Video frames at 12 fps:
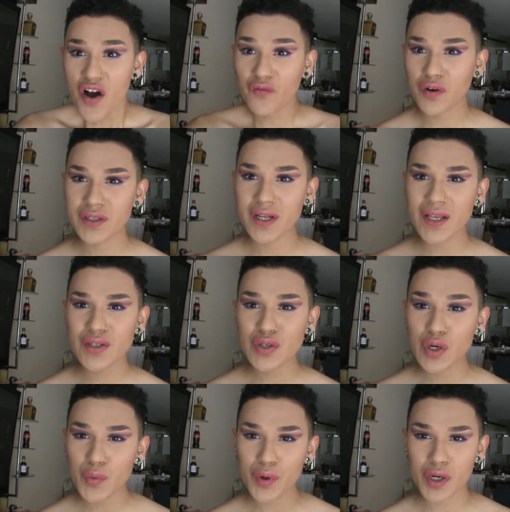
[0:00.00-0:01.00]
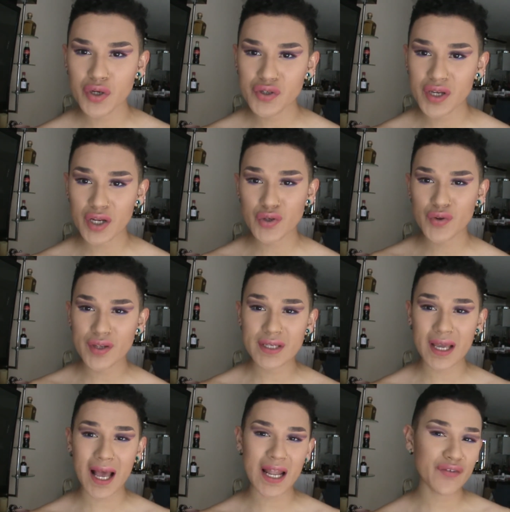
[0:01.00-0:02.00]
For today's tutorial, we're gonna try to do
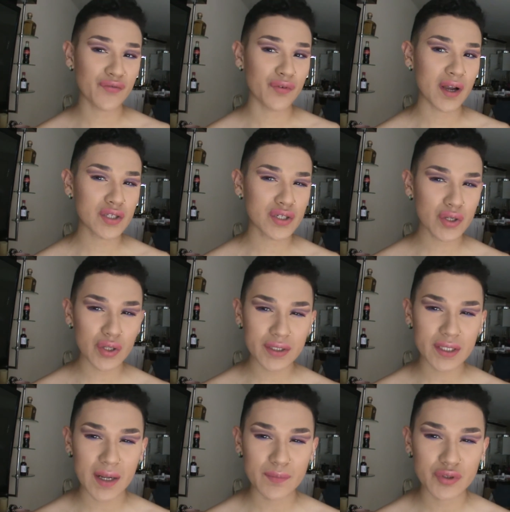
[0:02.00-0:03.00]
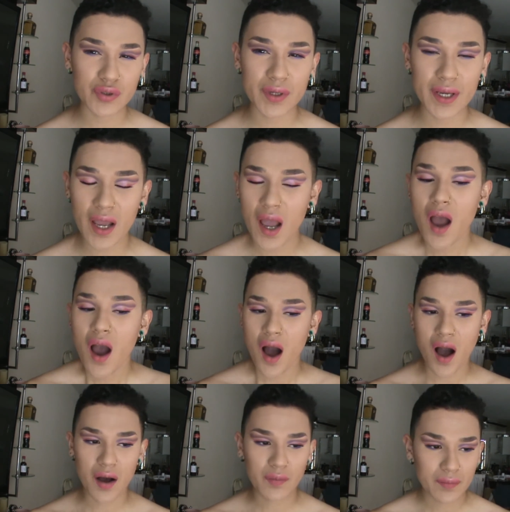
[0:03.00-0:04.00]
this like kind of retro look that I'm doing.
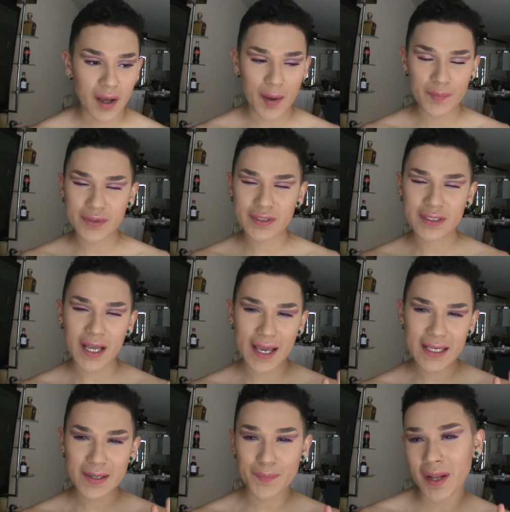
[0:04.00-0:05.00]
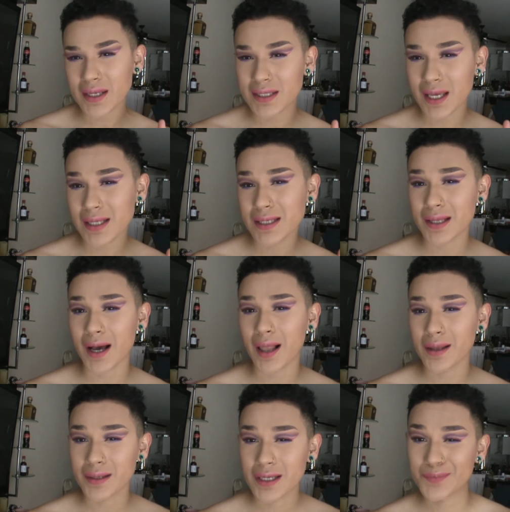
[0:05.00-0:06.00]
I guess I'm not sticking to the
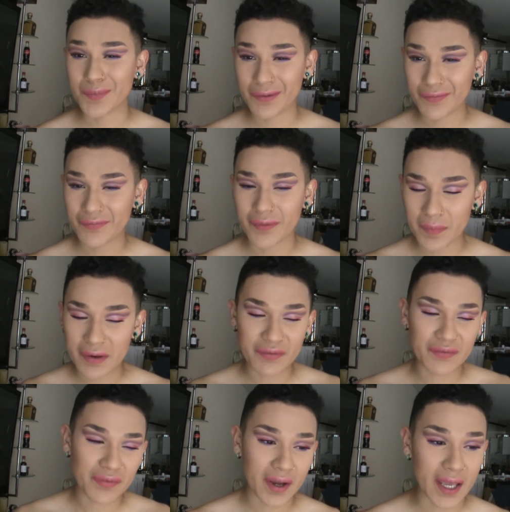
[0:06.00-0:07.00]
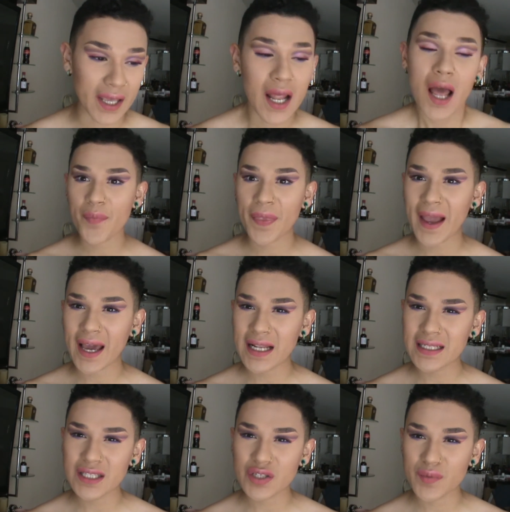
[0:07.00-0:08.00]
holidays, but I mean, fuck it. I kind
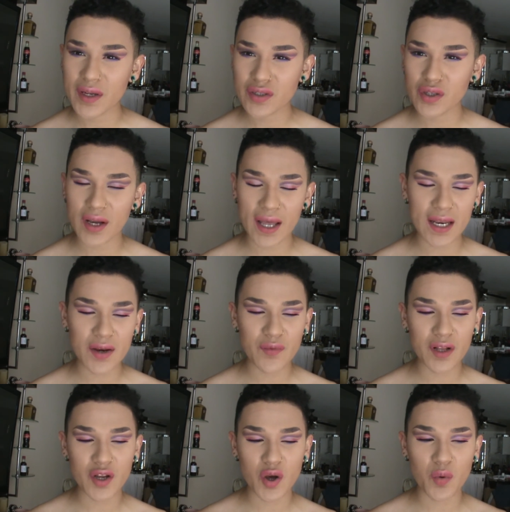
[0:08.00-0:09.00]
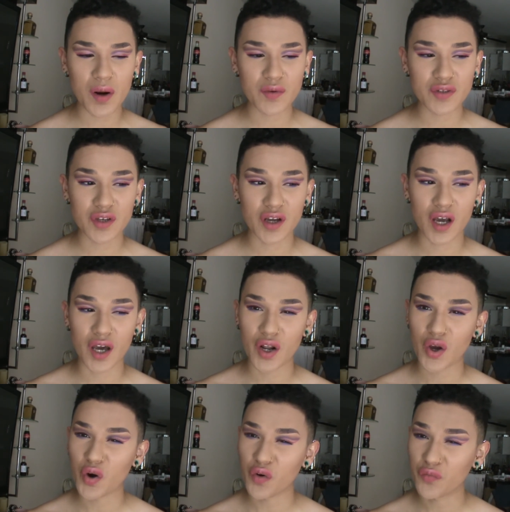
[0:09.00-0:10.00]
of did this retro look. I didn't really know what I was
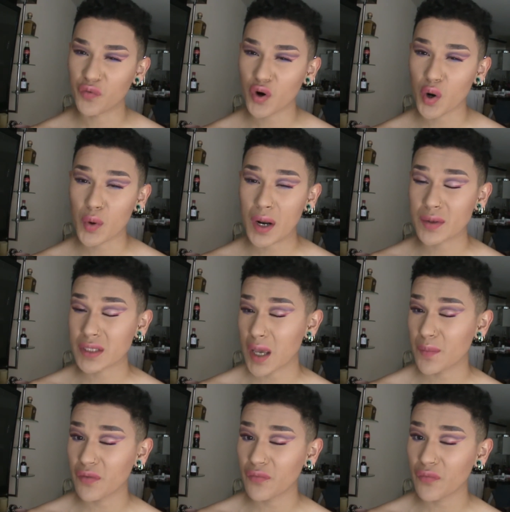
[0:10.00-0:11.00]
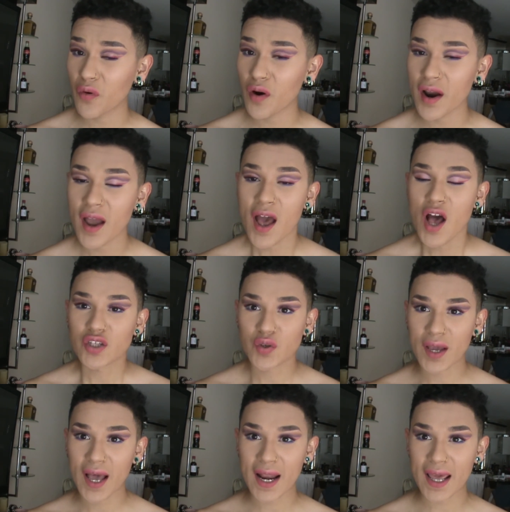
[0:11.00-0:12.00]
gonna go for, what I was aiming for,
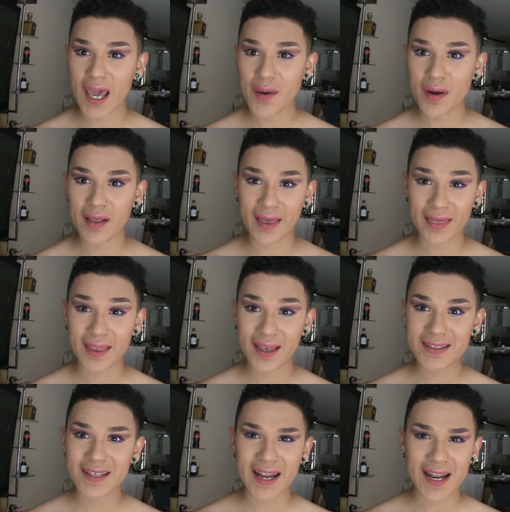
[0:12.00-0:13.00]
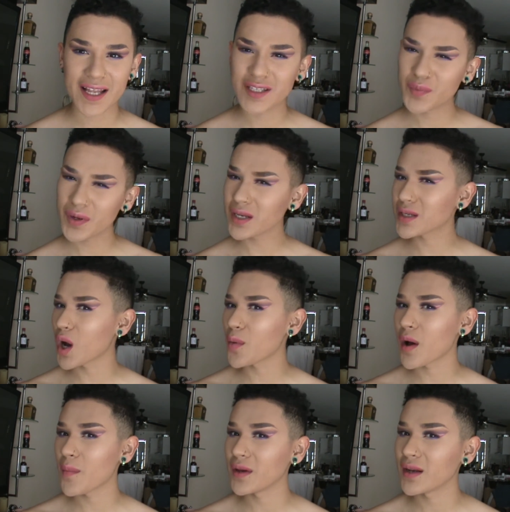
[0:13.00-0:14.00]
so it kind of came out like this, and it's pretty
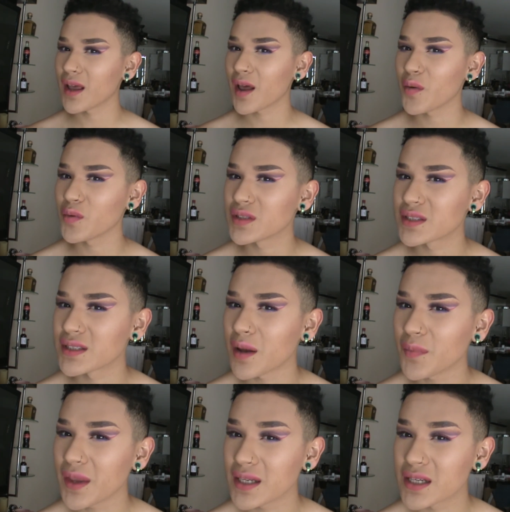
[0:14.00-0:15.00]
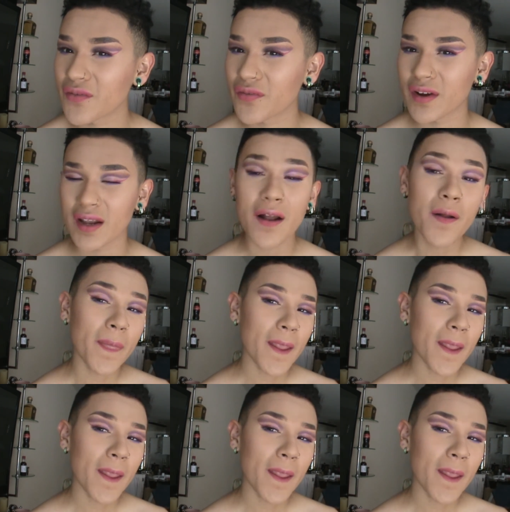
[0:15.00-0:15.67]
dope. I mean, it was something different.